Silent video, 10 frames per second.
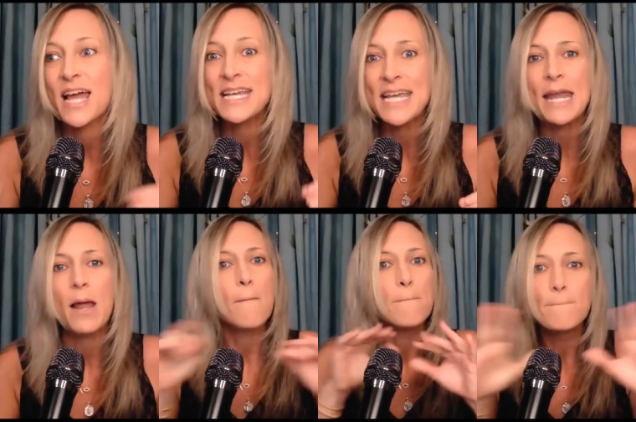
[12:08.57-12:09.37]
Again,
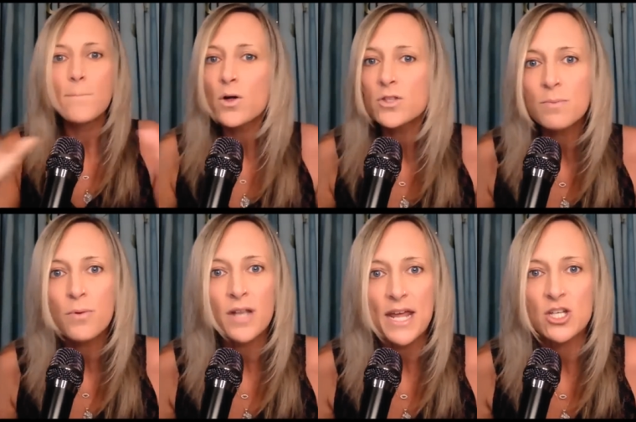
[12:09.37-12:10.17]

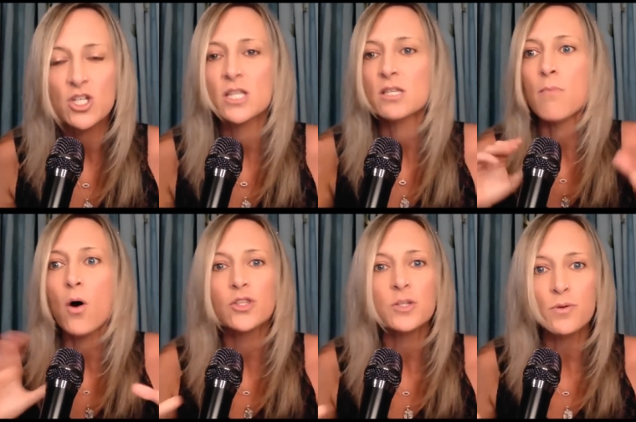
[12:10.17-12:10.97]
multiple nations,
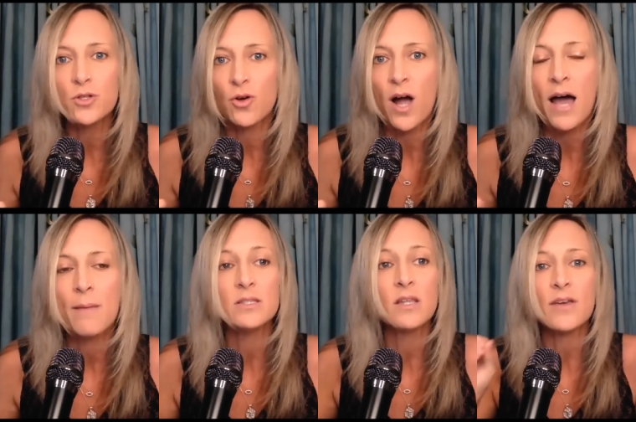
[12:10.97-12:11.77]
multiple
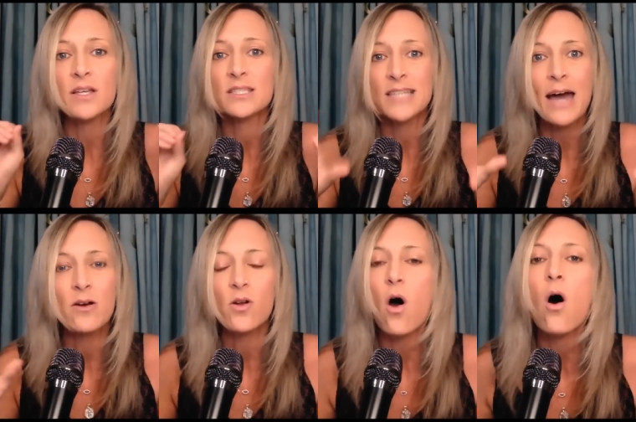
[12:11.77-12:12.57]
tribes living
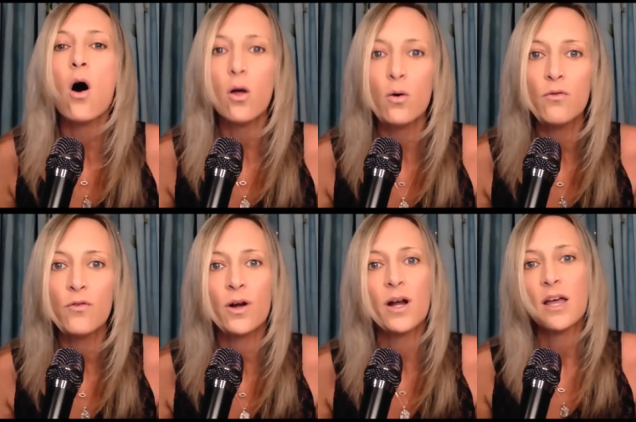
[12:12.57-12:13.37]
scattered all
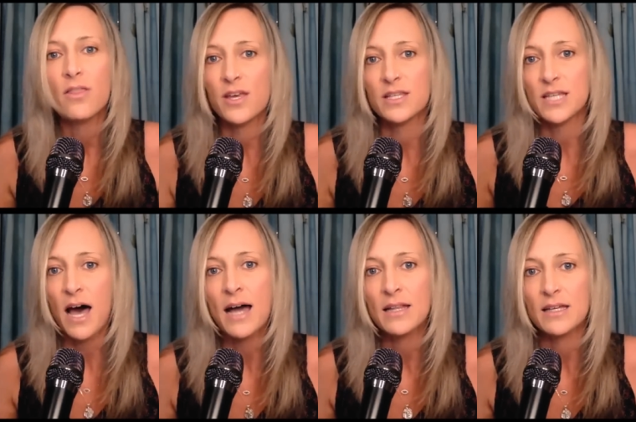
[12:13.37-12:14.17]
over this
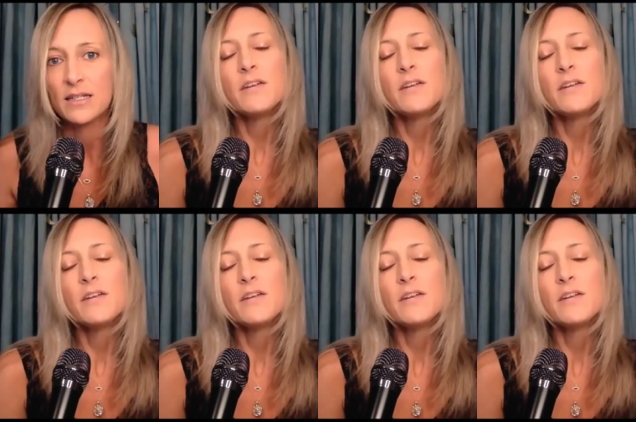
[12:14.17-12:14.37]
island.